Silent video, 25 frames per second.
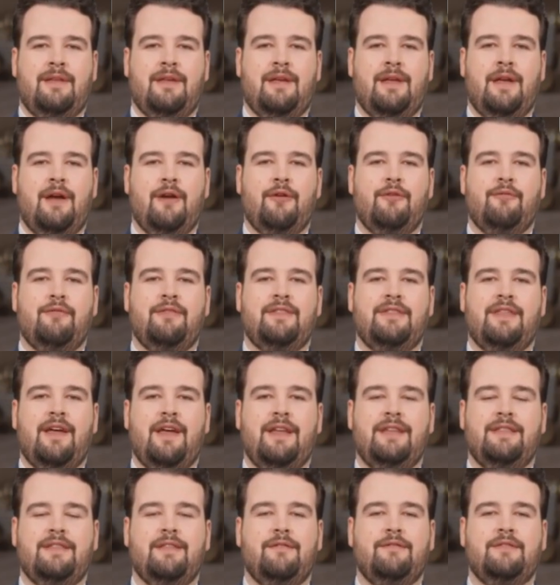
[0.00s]

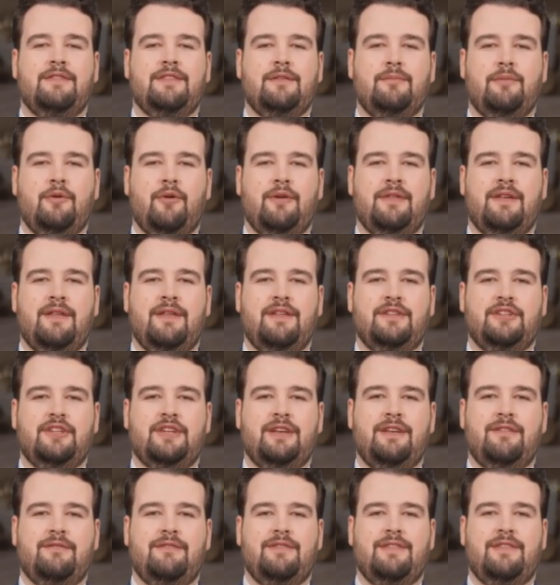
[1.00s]
oversight of subordinate
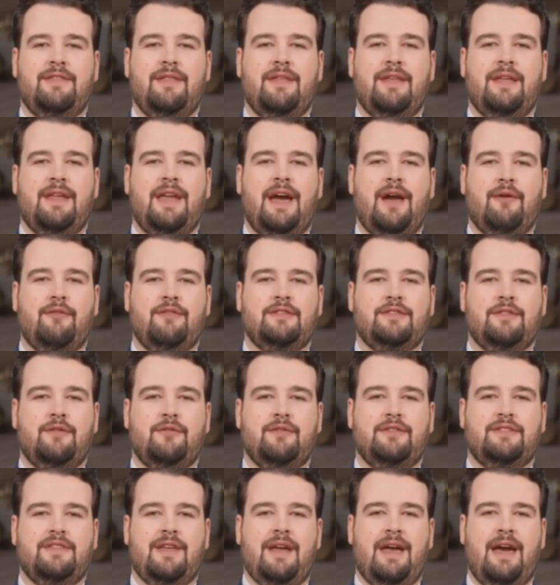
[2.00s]
chiefs,
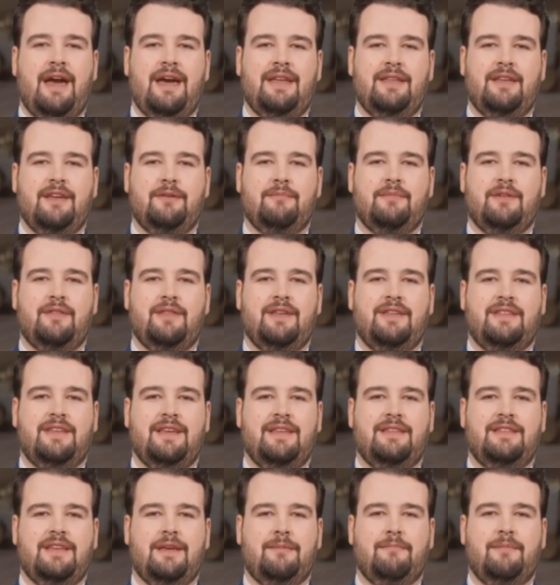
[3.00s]
councils, and community
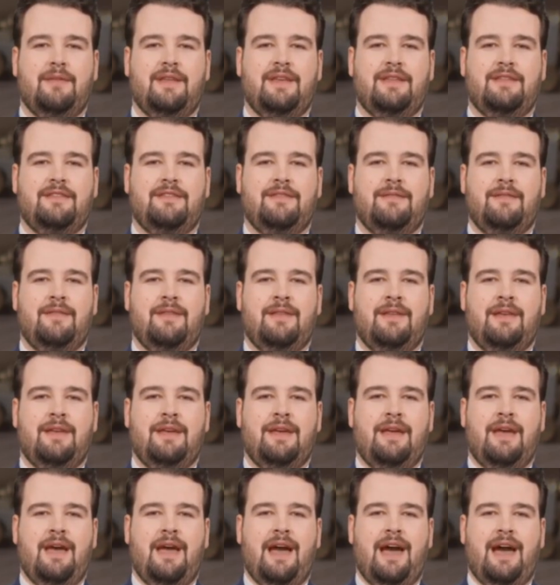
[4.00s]
assemblies,
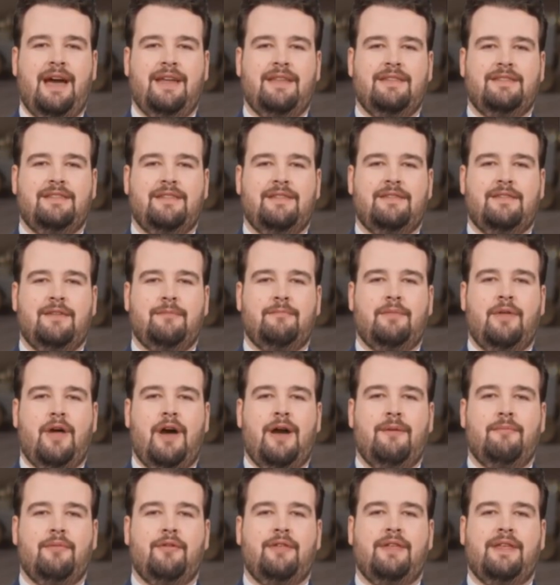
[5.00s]
acts as the
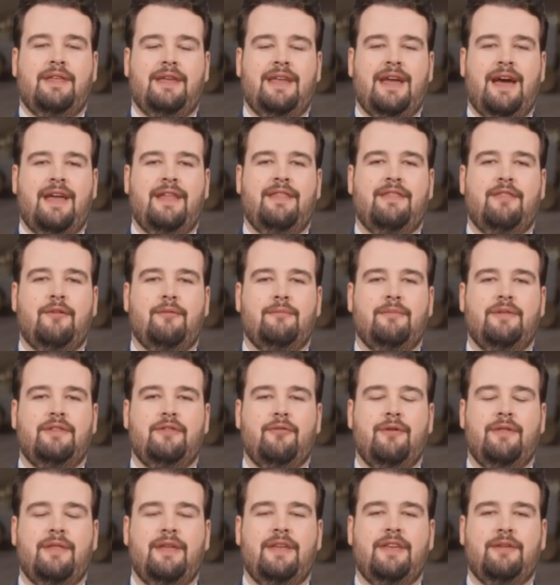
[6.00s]
primary liaison
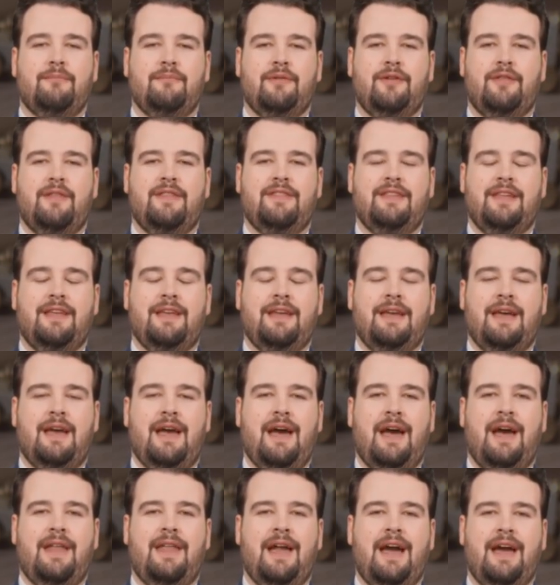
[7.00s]
between the community
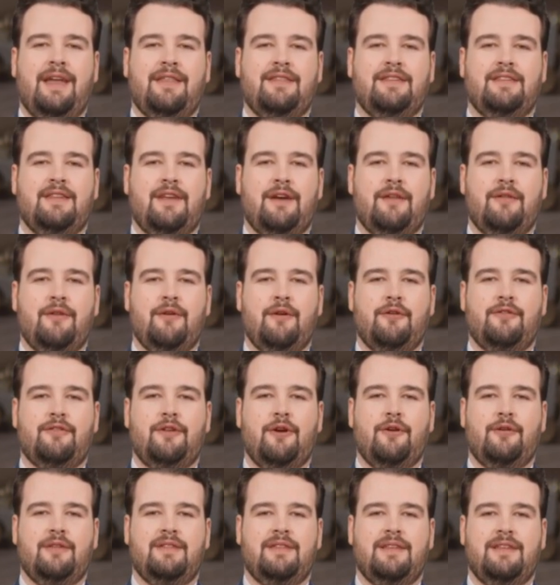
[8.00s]
and external
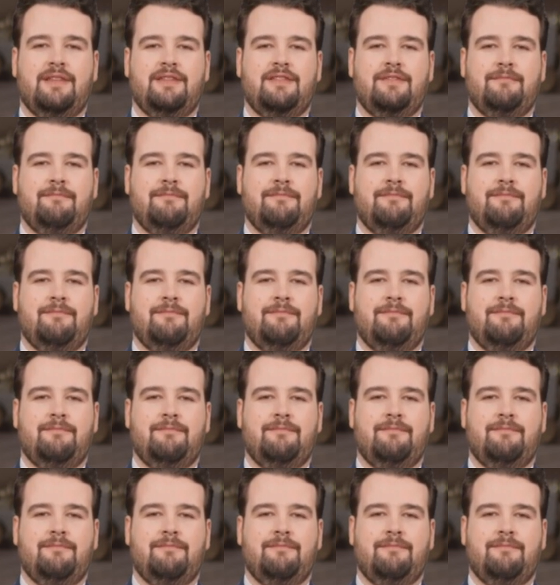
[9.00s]
authorities.